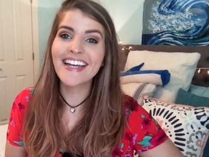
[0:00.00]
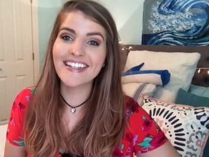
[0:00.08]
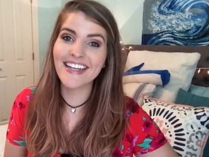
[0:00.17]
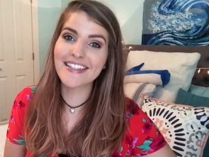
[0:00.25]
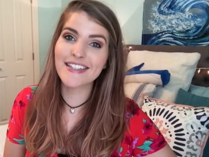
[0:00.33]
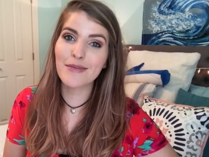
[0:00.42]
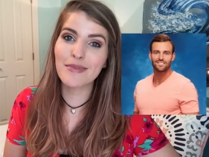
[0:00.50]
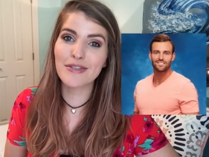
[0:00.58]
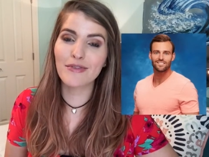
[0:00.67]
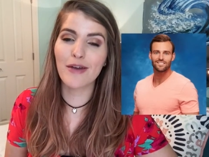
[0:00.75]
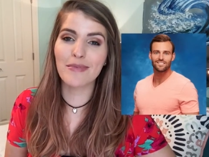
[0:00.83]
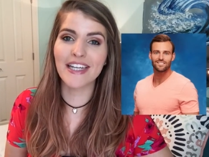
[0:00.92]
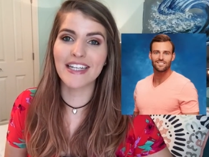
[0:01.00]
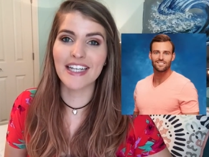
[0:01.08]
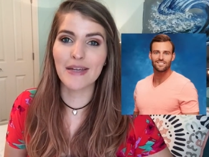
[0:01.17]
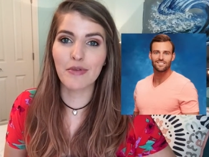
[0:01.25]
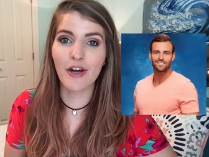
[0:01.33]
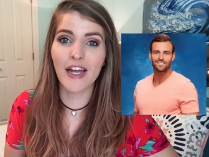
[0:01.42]
Next up is Robbie, and
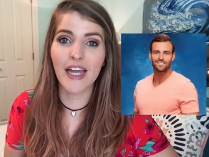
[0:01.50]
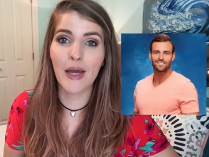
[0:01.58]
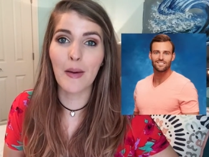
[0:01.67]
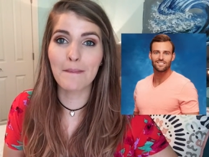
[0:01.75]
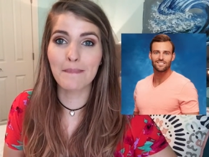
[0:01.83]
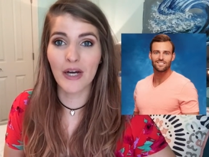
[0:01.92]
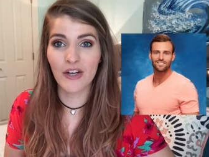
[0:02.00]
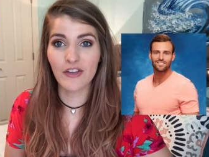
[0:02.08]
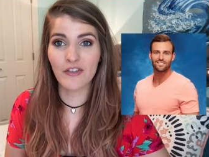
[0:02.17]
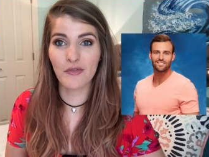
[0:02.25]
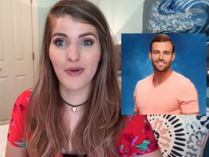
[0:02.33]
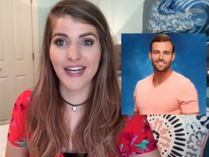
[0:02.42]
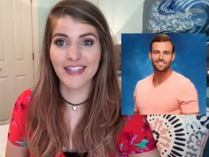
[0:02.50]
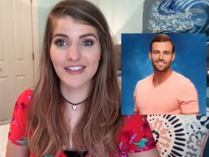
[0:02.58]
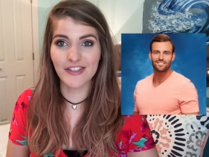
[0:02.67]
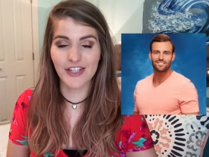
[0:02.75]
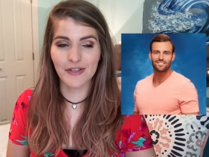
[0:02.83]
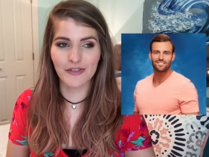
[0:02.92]
he brought a bottle of wine to
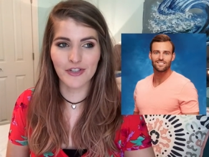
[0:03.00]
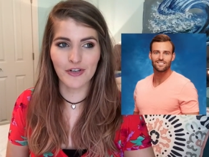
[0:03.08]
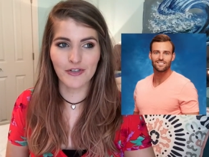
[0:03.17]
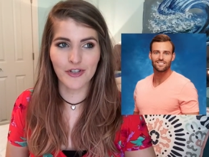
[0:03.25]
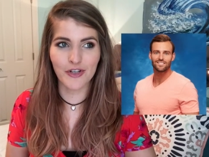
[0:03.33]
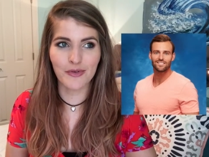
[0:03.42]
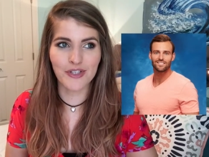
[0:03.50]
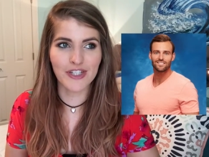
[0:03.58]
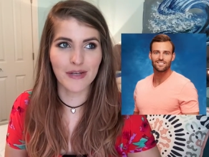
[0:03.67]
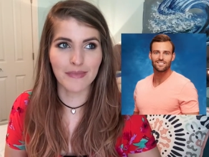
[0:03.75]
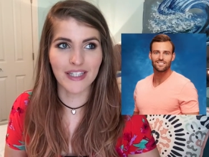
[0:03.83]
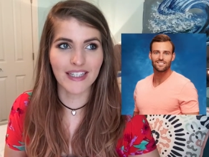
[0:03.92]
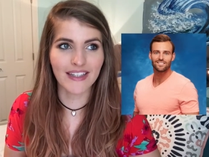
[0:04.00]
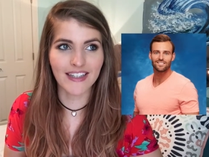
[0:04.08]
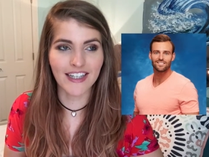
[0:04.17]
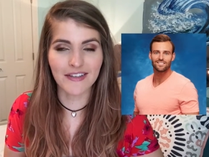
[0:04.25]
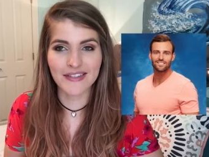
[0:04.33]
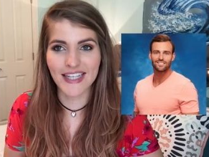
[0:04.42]
share with JoJo, which
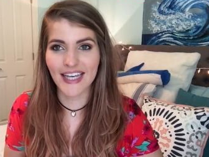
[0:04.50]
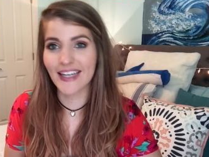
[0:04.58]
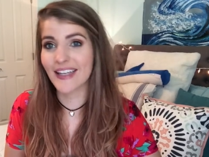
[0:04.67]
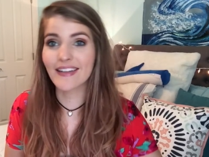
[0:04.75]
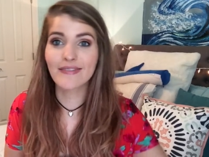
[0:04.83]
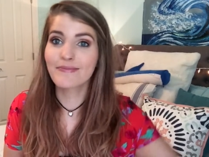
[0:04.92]
immediately I was like,